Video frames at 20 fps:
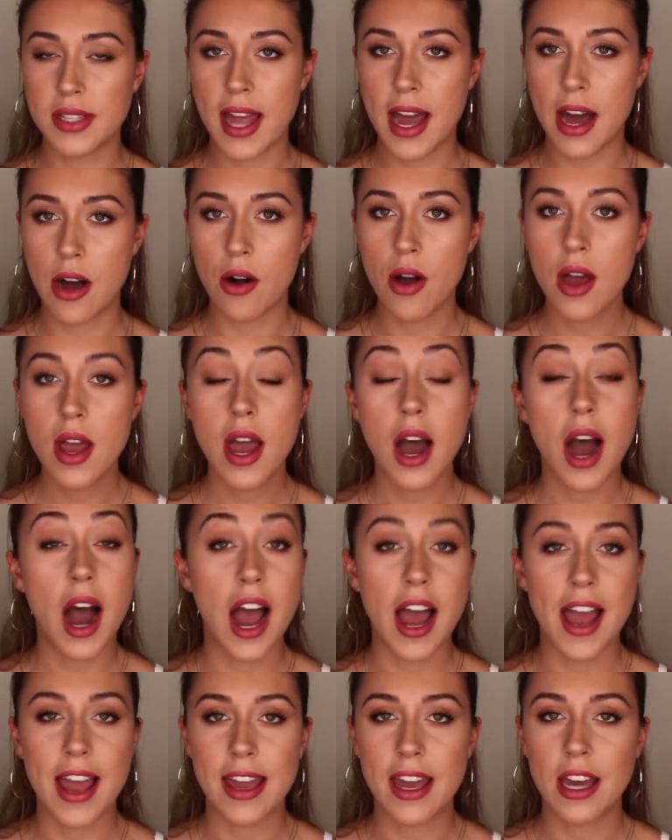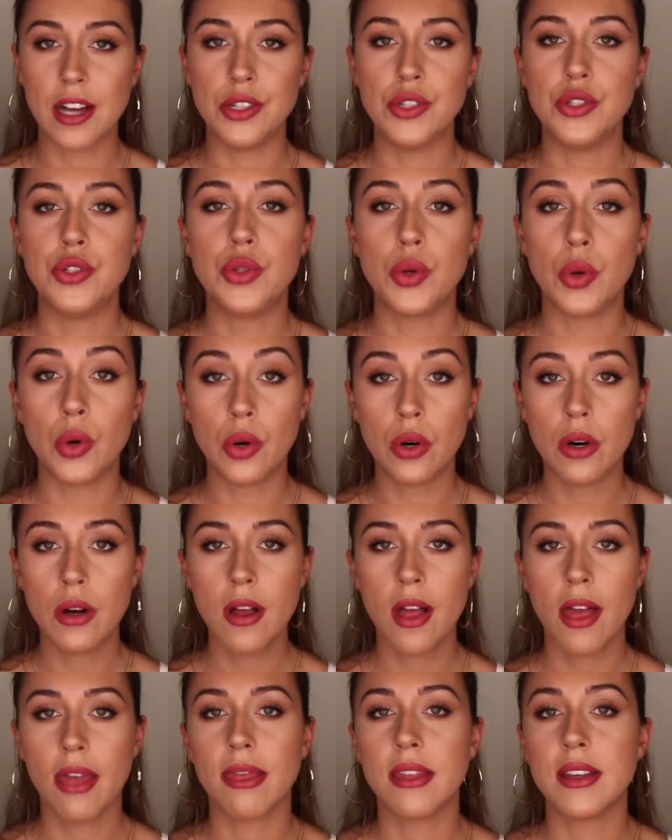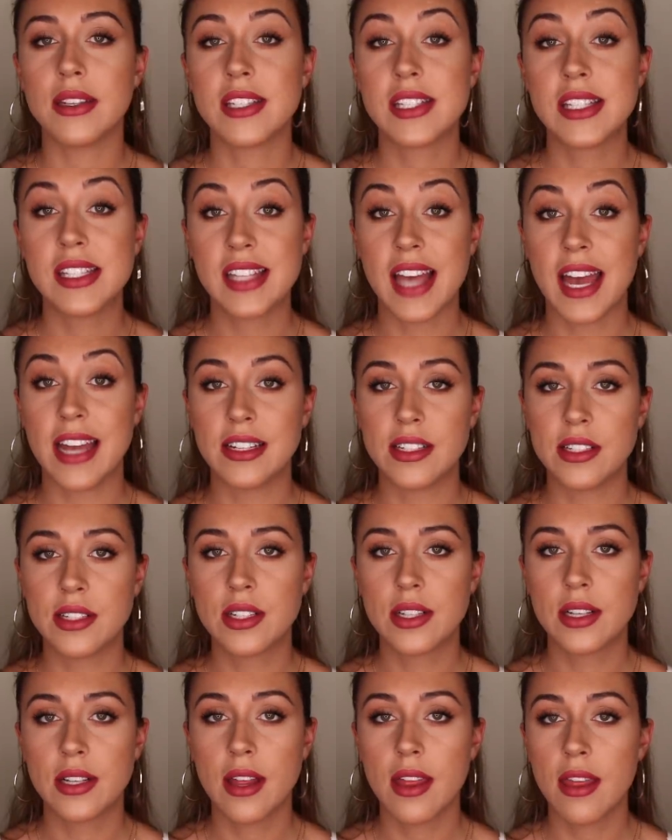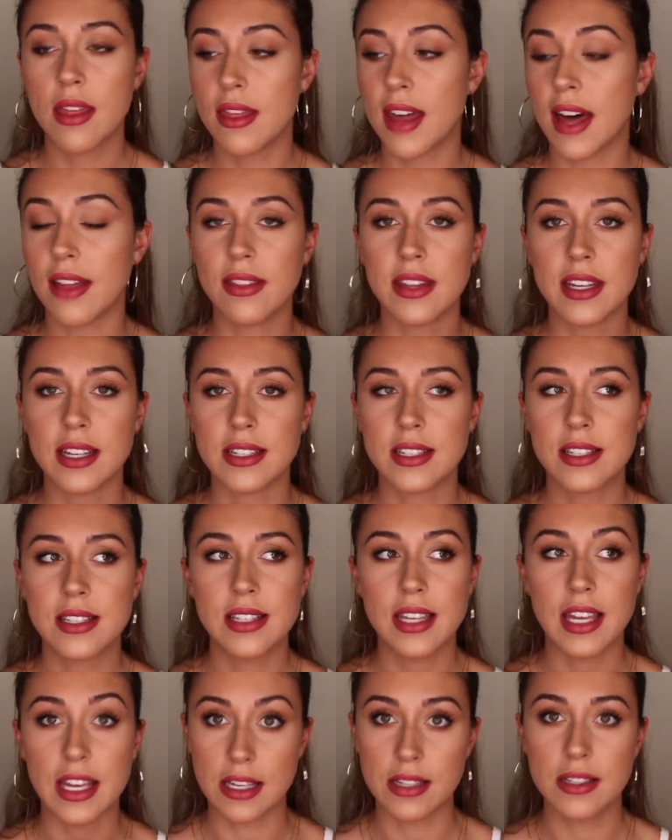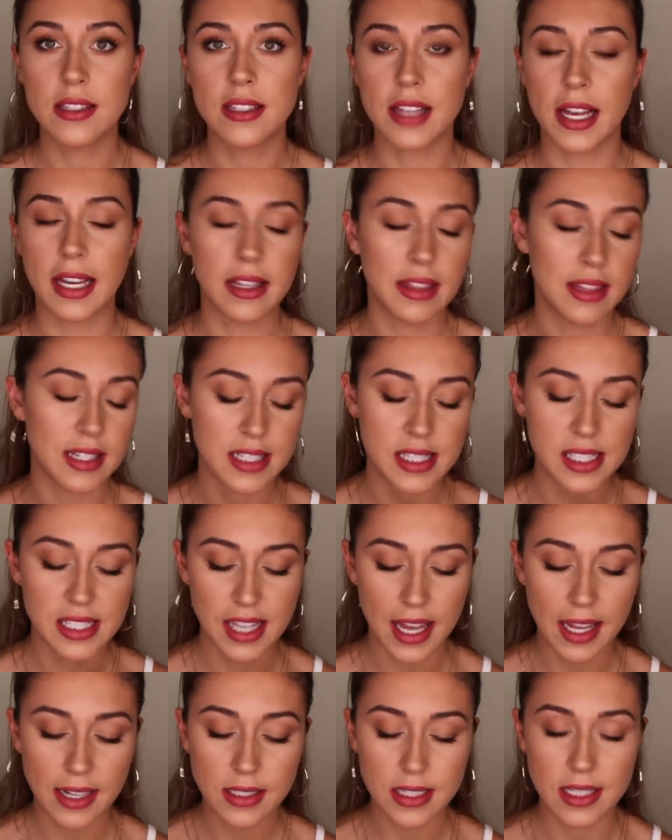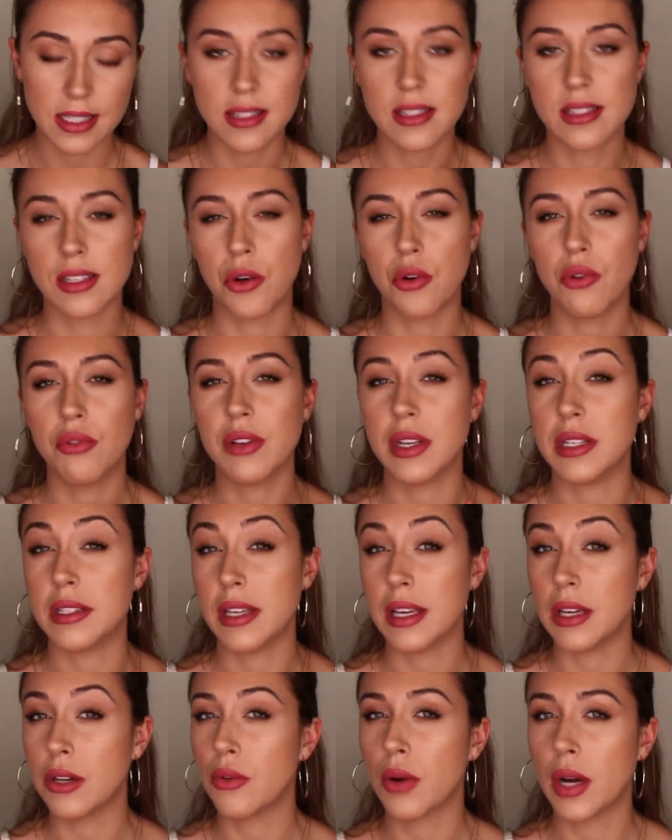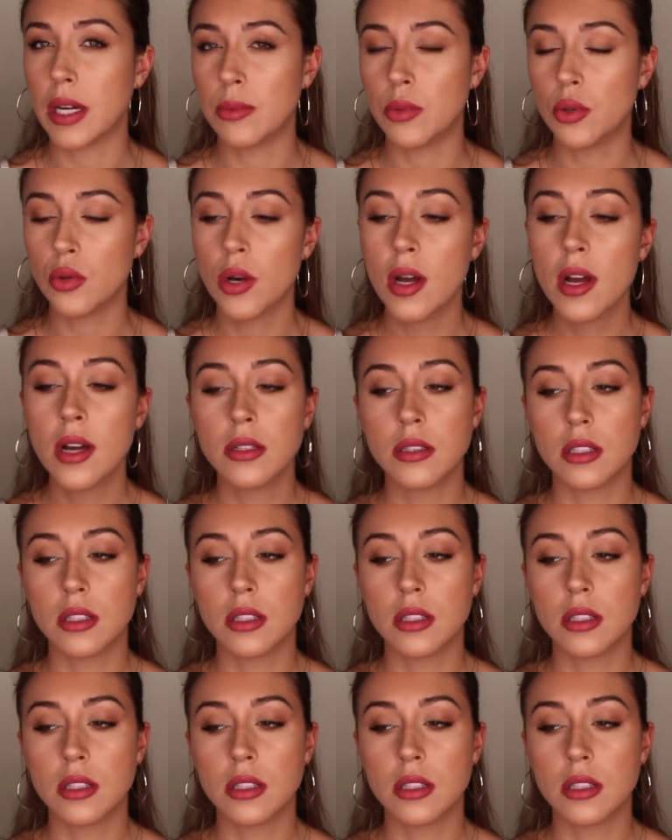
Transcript: Now, I adore the scent that this is. Like, the scent itself is incredible.